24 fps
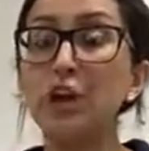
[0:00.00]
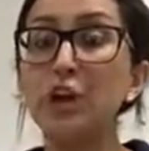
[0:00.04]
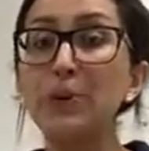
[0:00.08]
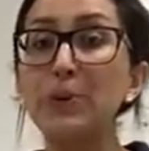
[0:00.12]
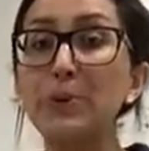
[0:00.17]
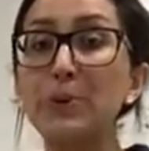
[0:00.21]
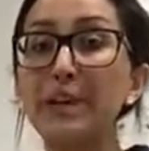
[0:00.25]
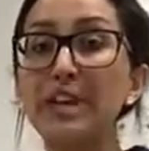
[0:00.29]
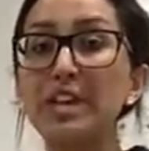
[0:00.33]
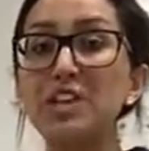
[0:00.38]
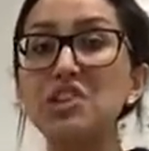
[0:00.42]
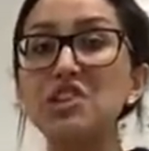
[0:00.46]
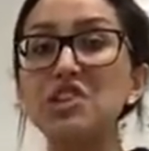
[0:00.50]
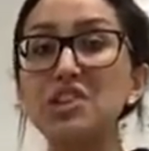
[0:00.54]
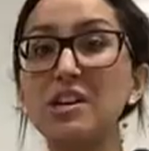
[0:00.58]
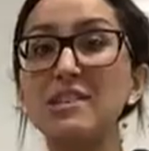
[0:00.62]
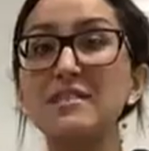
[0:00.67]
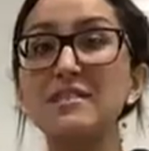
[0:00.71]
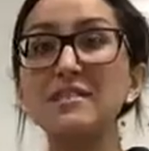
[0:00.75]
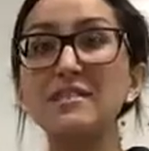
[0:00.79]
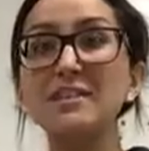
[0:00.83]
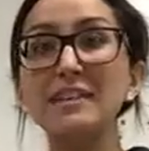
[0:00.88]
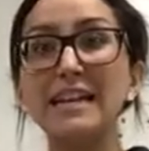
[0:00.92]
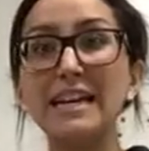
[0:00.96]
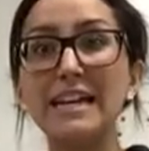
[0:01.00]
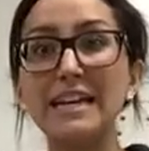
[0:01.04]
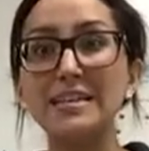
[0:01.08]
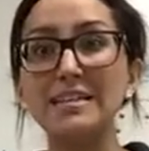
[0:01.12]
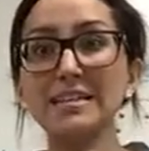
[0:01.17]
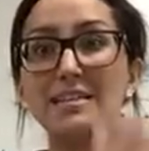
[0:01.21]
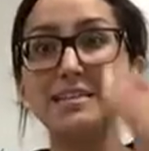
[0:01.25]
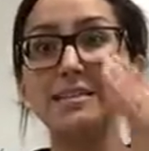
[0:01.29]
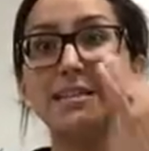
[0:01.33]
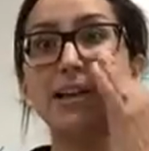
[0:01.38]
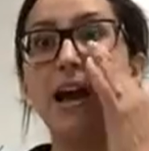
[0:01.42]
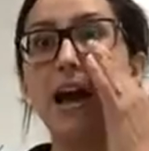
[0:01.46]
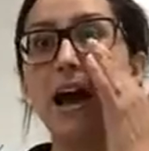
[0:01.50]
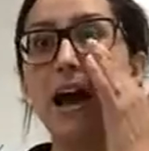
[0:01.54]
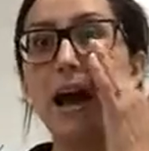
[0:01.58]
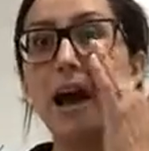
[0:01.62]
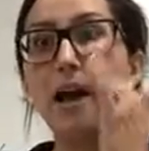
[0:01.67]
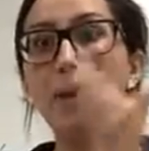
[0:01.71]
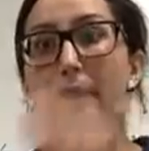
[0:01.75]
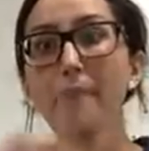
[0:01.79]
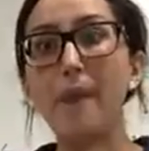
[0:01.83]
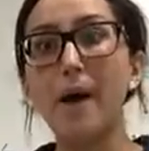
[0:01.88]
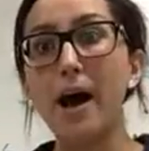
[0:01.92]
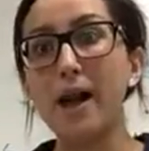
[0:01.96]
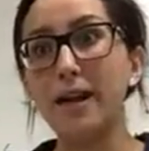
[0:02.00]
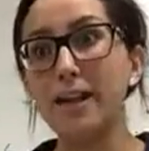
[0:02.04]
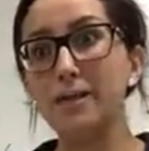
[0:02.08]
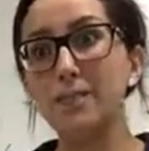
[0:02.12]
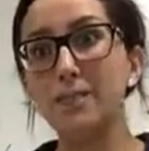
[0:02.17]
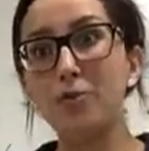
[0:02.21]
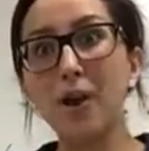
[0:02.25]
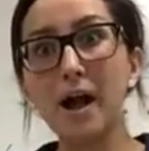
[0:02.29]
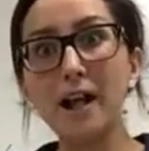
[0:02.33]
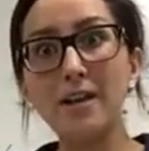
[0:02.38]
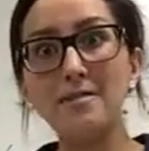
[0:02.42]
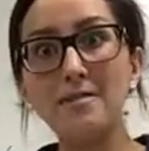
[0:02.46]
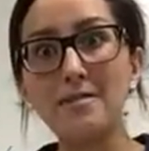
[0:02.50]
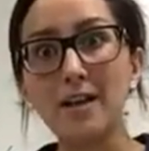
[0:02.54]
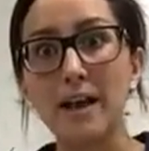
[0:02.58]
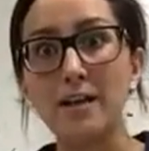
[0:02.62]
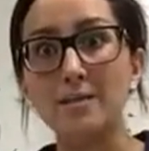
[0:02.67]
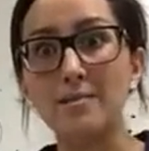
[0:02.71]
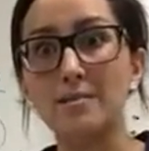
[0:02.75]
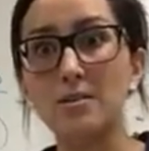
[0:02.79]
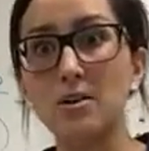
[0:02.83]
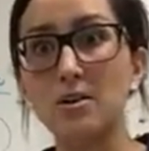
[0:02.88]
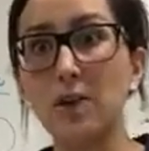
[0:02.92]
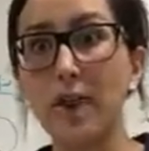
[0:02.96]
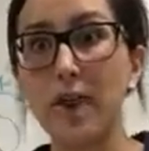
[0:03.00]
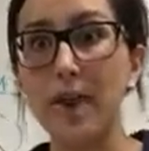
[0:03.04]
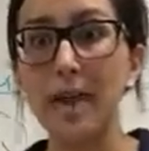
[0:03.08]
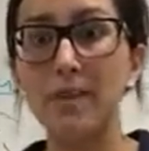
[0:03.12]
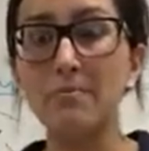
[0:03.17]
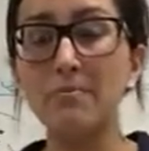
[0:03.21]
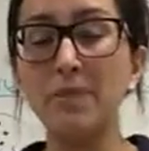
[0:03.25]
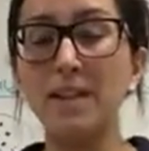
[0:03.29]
You can just list a body process, okay?